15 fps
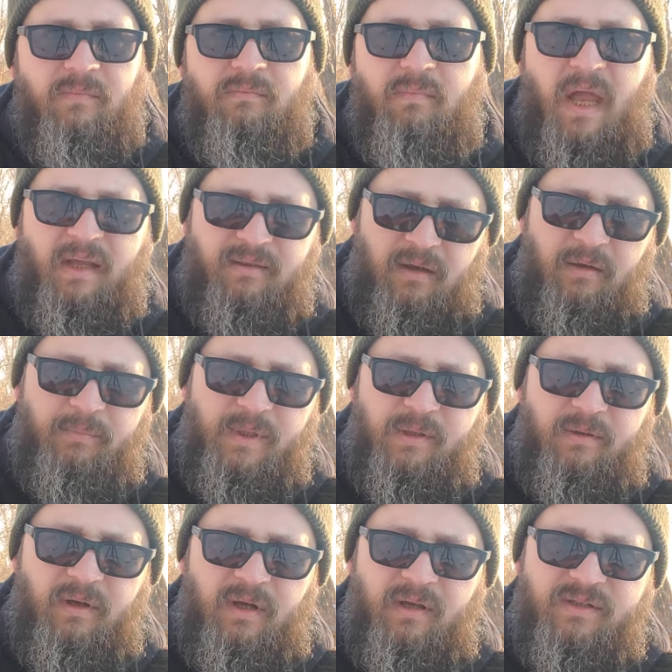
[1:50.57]
make
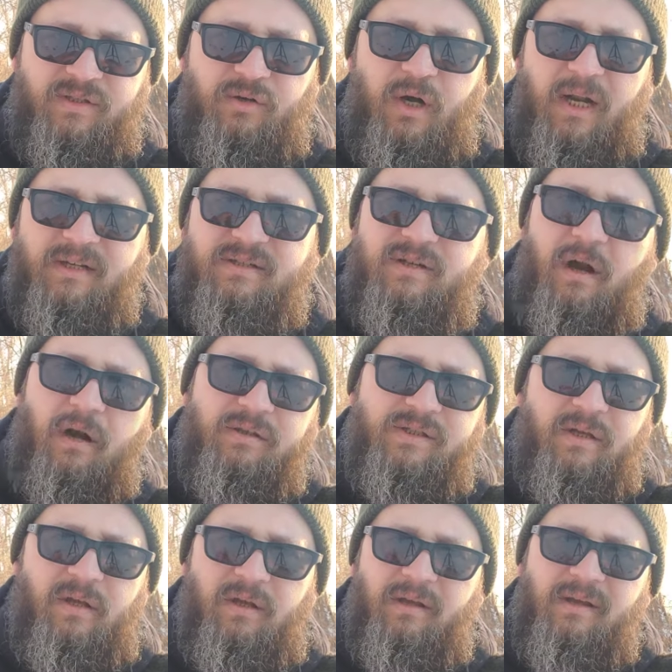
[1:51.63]
the string start
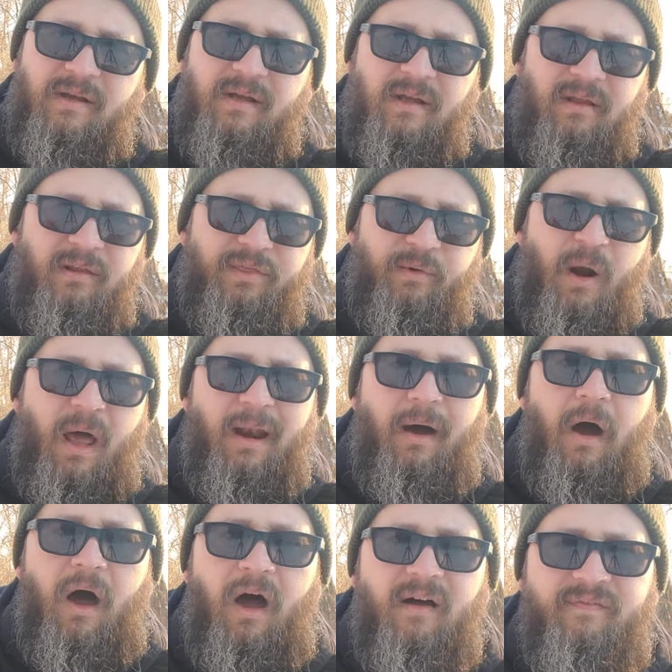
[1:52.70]
to thread
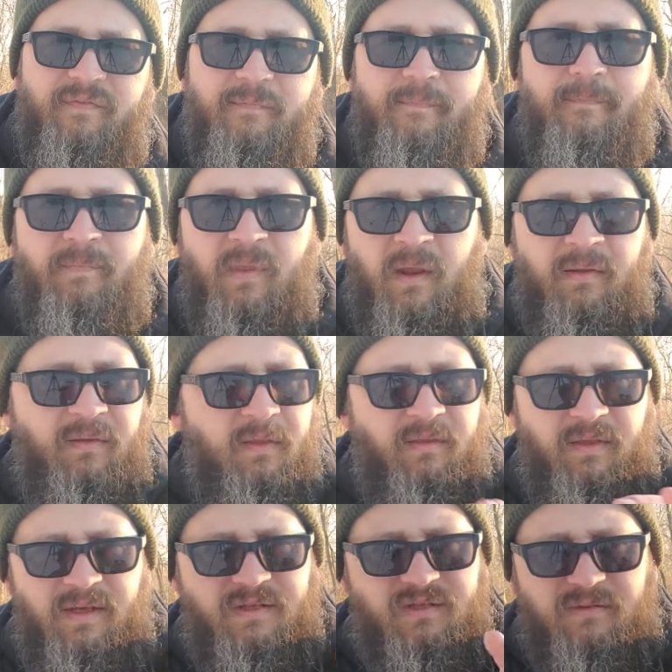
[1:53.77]
off.
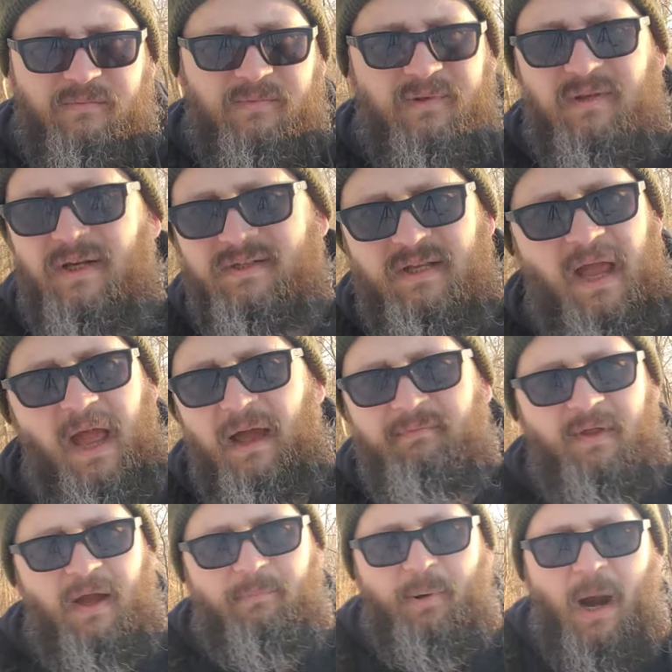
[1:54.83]
This doesn't have
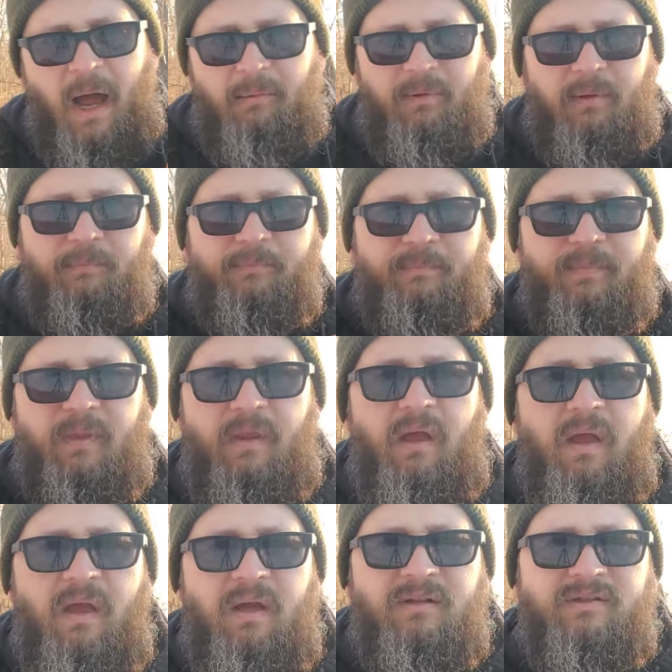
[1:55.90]
that problem.
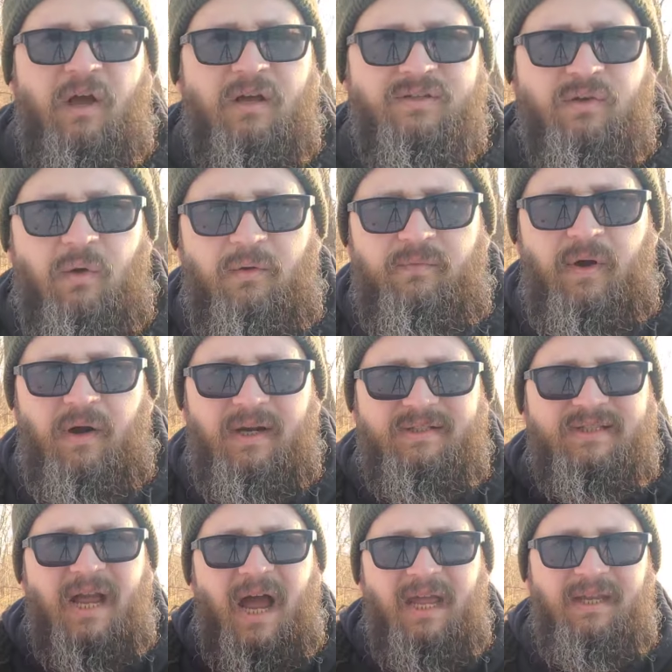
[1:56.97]
It's also a very
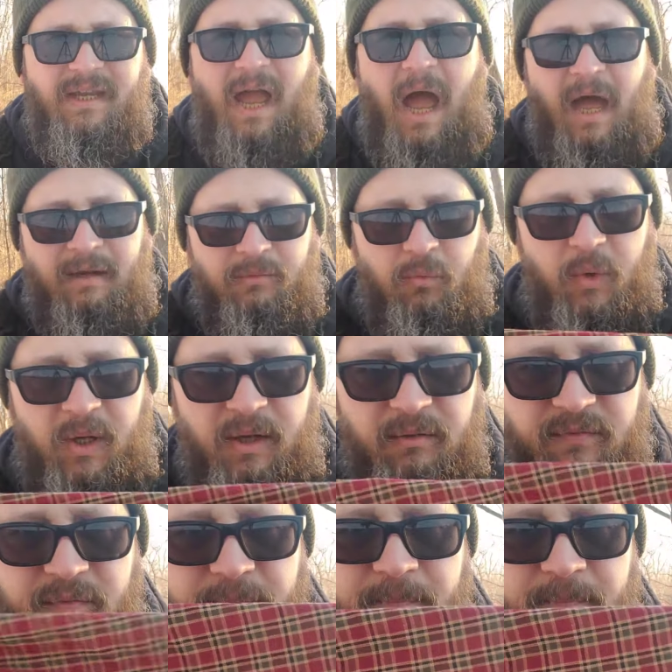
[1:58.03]
tight cotton weave.